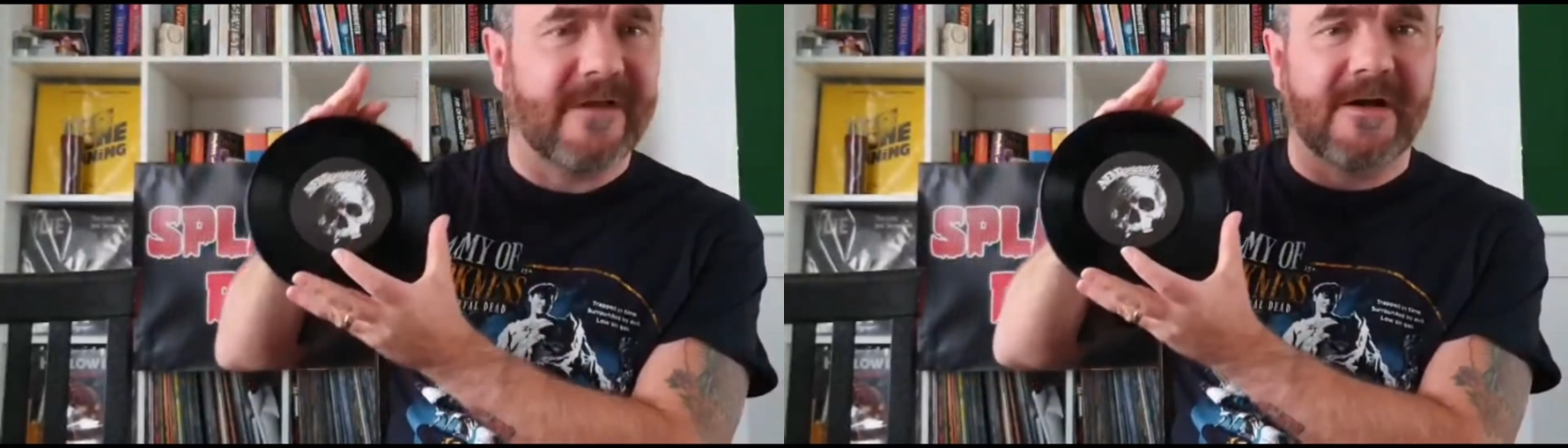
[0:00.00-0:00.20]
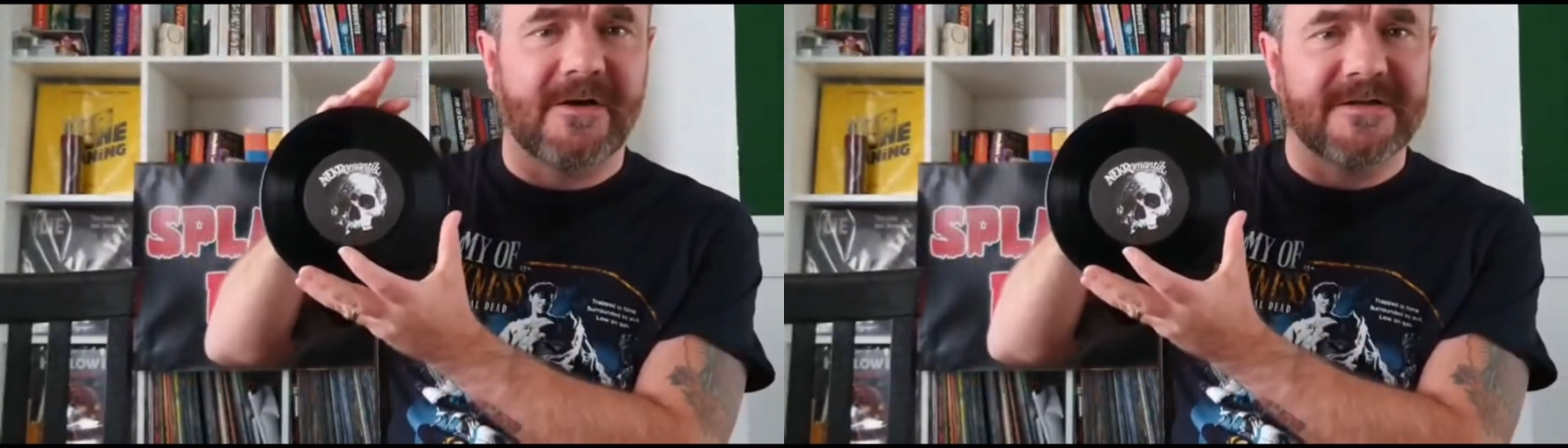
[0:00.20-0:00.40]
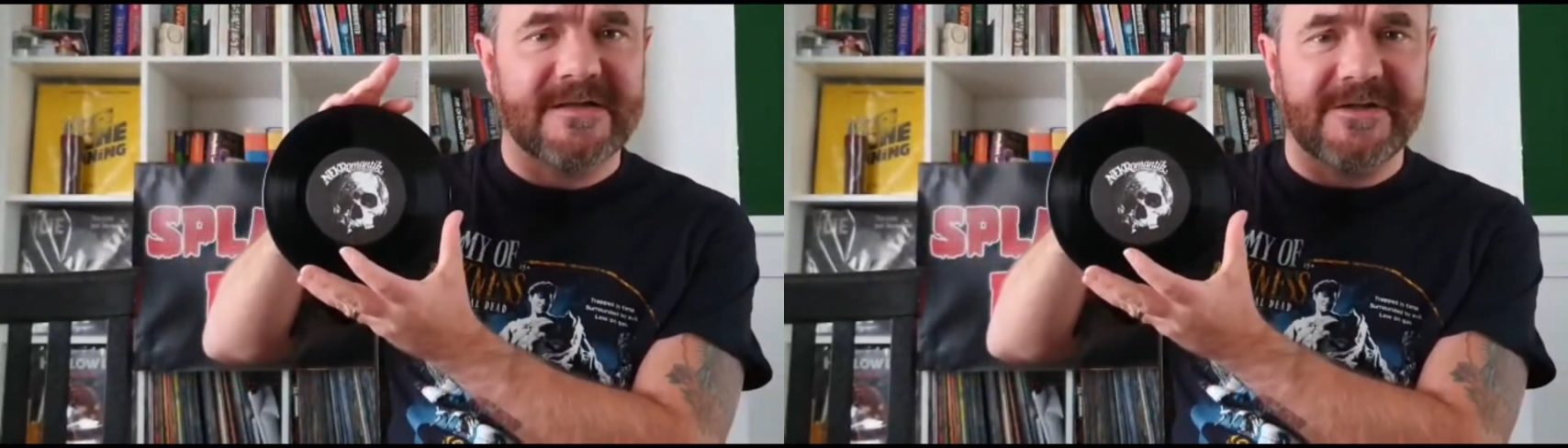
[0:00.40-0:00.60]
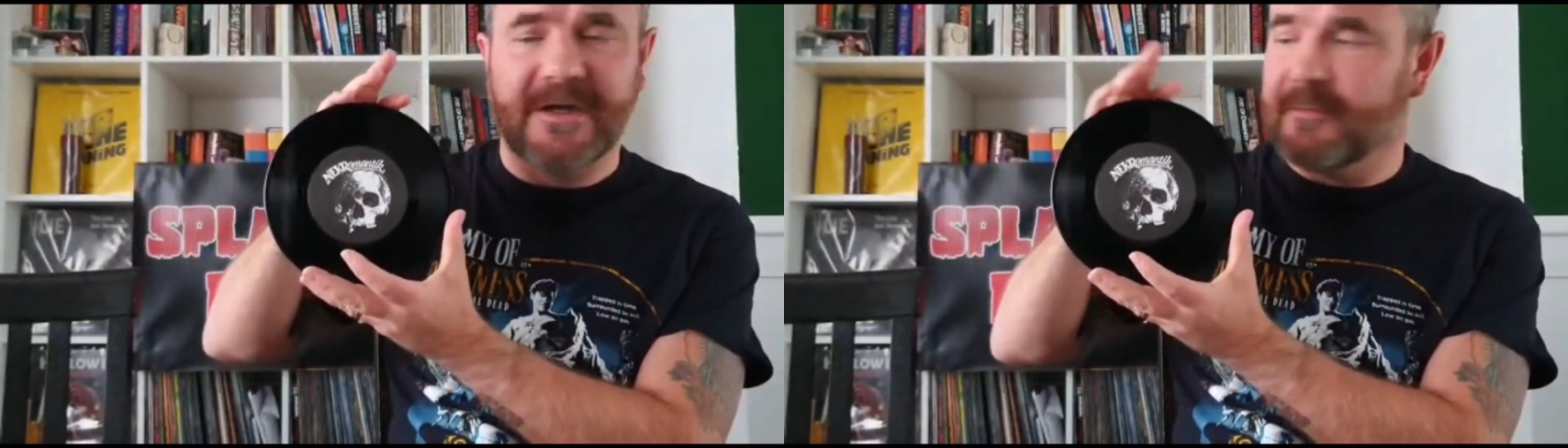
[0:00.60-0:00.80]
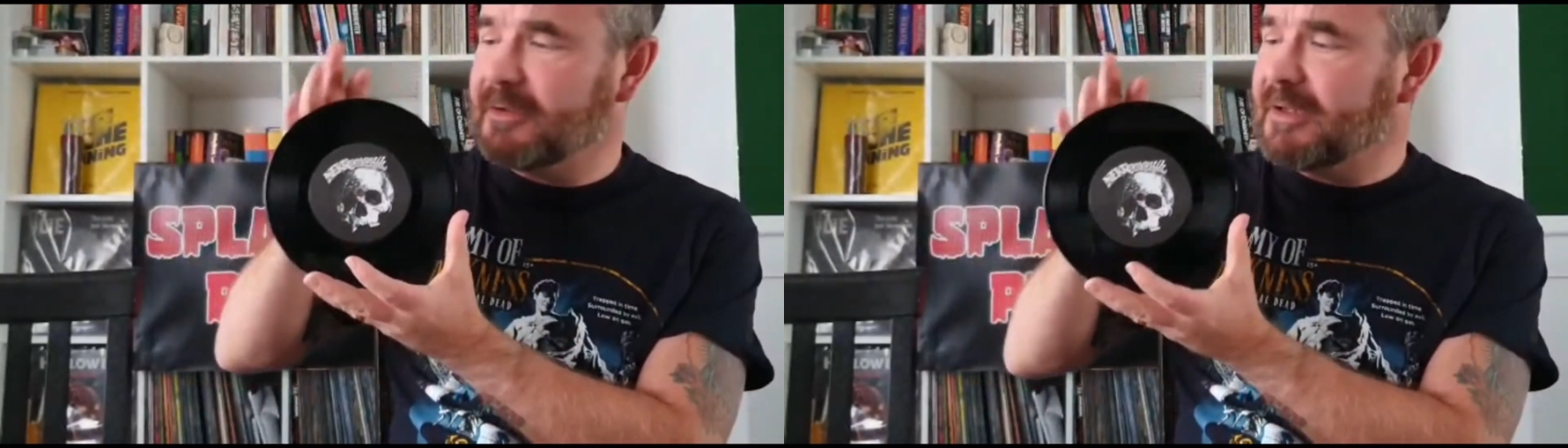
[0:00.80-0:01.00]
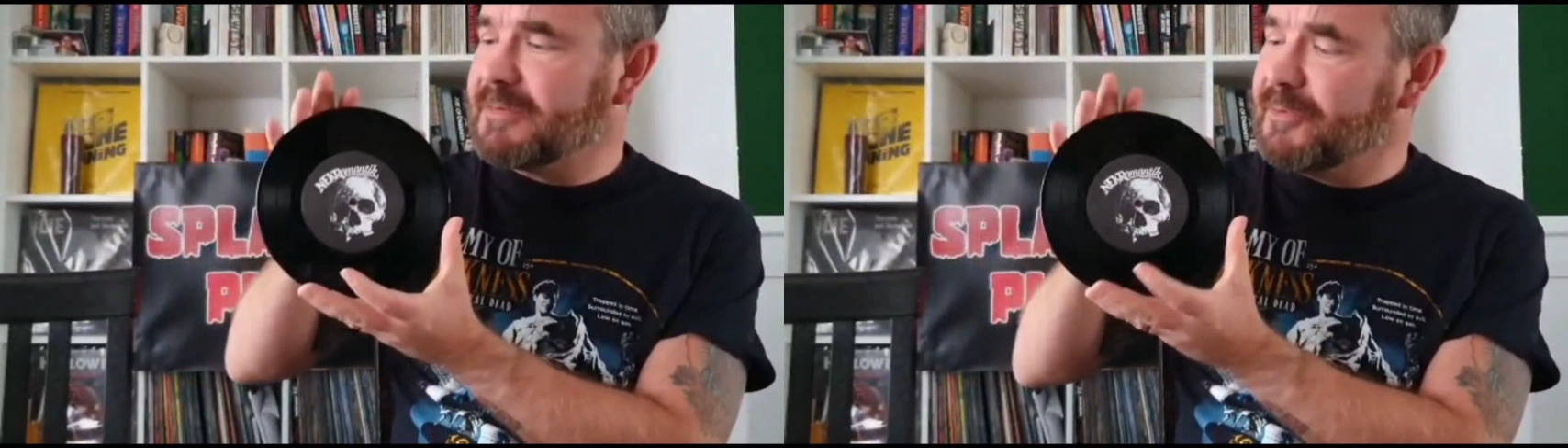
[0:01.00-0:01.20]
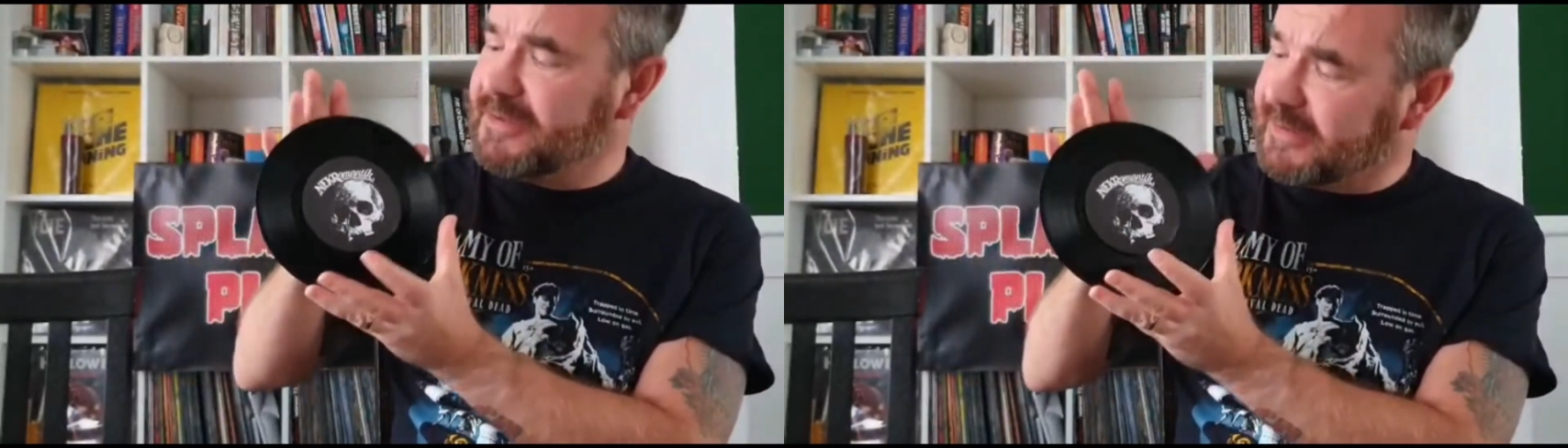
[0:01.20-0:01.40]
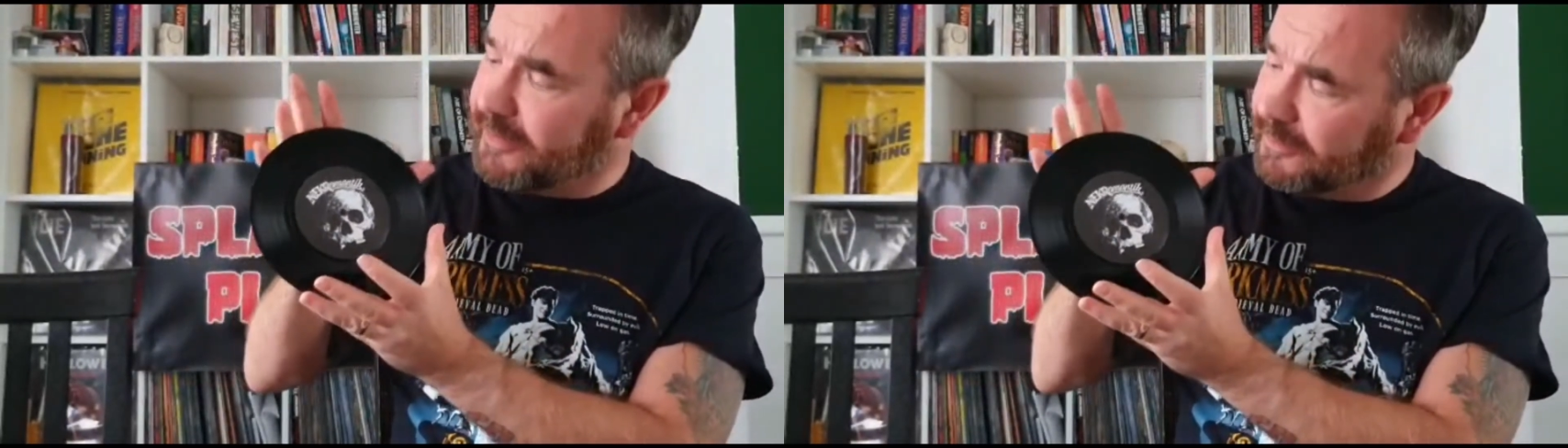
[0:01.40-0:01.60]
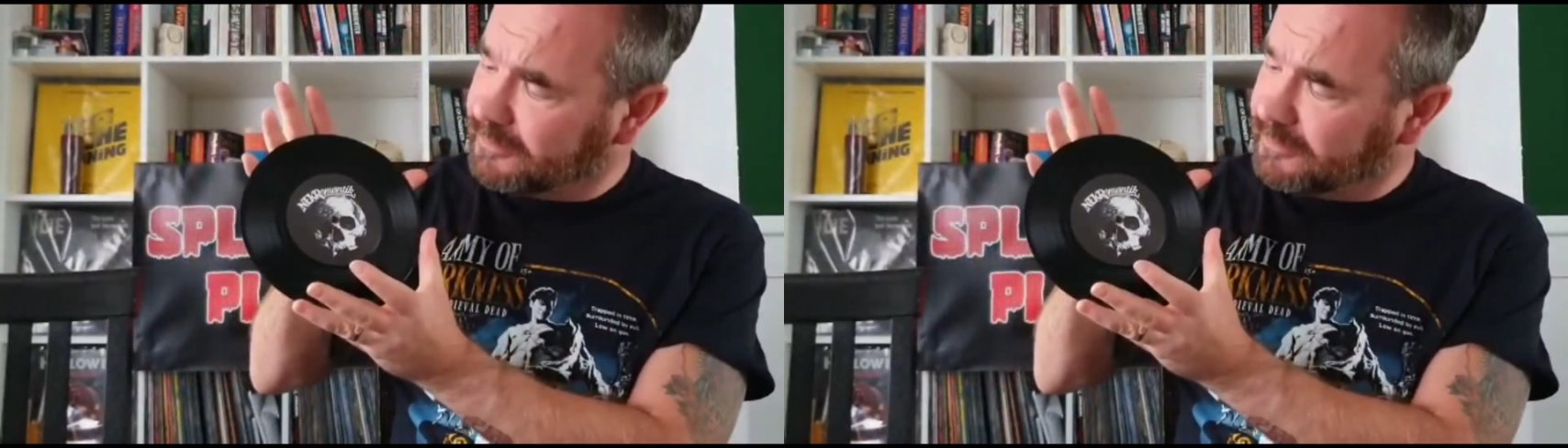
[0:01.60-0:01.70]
that on a t-shirt, man, that's pretty cool.